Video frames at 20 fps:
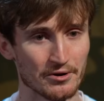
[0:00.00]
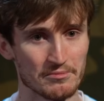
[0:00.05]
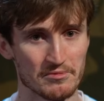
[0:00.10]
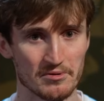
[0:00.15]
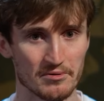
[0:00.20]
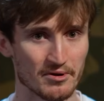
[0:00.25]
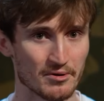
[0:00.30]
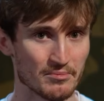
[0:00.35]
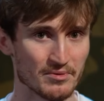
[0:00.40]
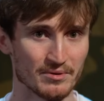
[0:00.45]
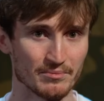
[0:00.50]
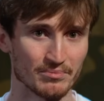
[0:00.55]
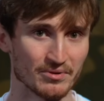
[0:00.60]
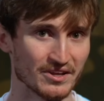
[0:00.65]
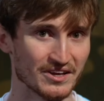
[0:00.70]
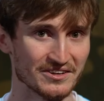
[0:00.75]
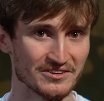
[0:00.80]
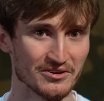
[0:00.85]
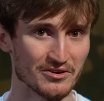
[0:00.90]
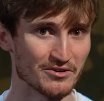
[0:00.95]
I mean, I've been
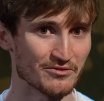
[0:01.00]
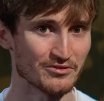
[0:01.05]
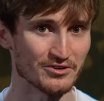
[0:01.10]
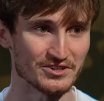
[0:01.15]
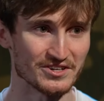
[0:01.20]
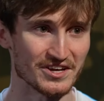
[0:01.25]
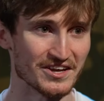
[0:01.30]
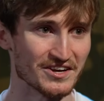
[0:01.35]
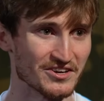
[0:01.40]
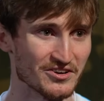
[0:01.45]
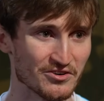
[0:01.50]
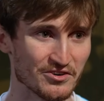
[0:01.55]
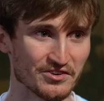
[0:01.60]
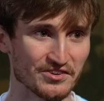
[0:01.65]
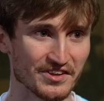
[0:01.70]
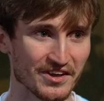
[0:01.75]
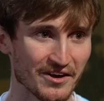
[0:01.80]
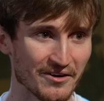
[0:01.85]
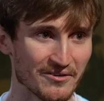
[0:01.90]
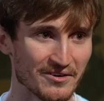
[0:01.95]
playing Dota for 10
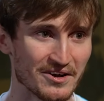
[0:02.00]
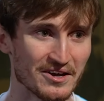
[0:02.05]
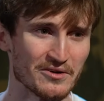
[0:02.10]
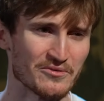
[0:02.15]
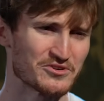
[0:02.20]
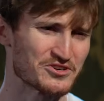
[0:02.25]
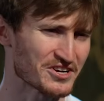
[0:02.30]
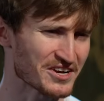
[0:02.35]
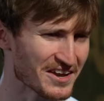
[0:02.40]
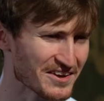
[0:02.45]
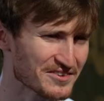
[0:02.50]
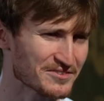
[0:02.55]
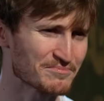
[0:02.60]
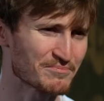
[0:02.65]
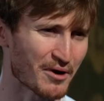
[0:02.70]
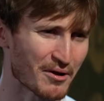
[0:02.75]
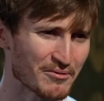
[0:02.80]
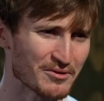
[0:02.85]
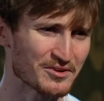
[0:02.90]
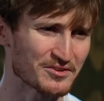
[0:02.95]
years now, which I guess
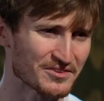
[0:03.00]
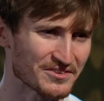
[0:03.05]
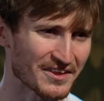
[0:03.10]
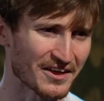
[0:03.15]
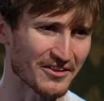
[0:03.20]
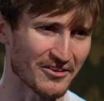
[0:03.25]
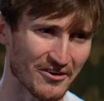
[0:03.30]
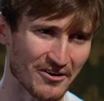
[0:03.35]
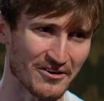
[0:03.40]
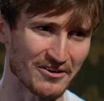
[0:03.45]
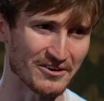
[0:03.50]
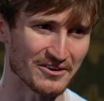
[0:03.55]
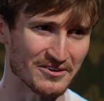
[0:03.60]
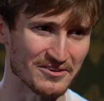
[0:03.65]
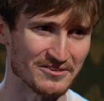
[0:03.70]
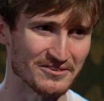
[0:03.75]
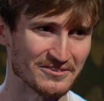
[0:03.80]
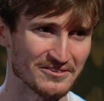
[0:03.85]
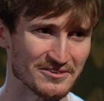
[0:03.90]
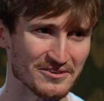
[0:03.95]
probably isn't that long
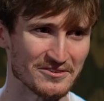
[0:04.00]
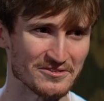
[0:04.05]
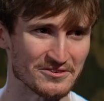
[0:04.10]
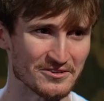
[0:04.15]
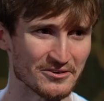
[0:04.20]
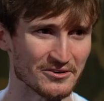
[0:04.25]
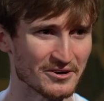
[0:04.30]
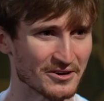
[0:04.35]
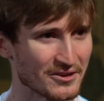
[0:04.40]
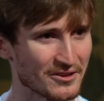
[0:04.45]
considering